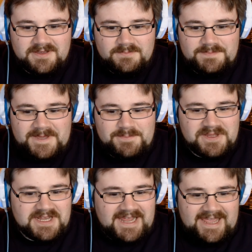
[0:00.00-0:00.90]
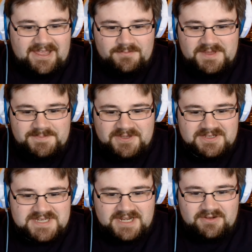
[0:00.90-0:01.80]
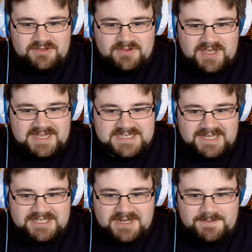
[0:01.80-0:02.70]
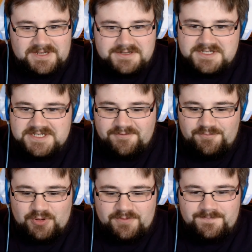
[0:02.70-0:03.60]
People are gonna hate on me because I know you guys like Japanese stuff, but...